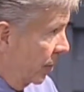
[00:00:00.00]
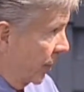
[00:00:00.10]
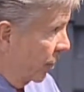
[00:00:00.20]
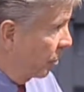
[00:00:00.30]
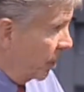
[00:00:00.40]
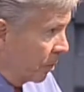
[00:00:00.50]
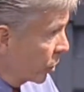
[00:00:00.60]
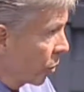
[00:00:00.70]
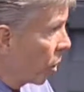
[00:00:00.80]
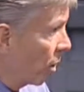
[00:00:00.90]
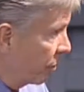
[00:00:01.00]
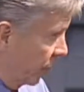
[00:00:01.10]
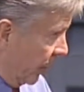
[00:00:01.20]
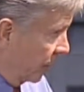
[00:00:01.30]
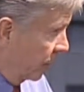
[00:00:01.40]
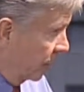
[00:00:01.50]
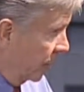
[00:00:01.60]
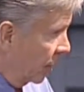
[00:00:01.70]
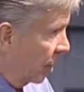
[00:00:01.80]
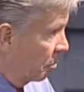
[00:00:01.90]
People don't all fit.
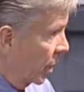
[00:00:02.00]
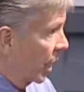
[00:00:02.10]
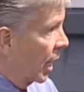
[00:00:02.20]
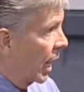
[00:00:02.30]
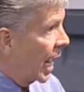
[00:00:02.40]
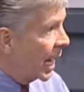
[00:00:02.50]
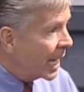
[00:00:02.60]
But I